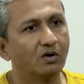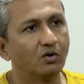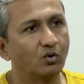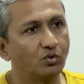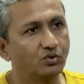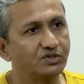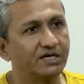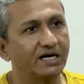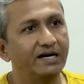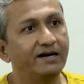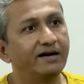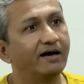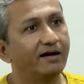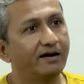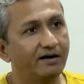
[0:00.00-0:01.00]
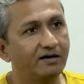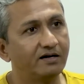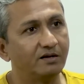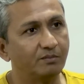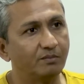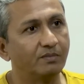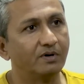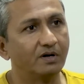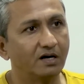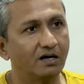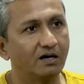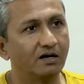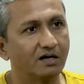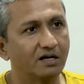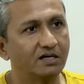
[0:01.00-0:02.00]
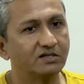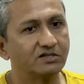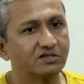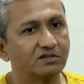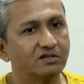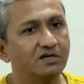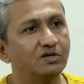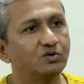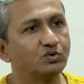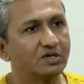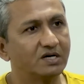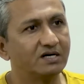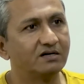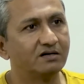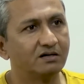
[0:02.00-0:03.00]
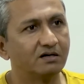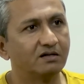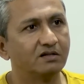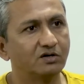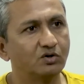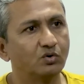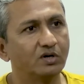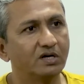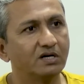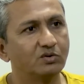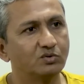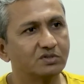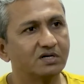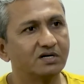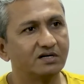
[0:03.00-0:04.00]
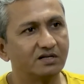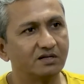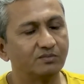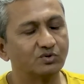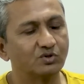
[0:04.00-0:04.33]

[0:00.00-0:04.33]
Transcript: coach India A team against the New Zealand, the touring New Zealand team.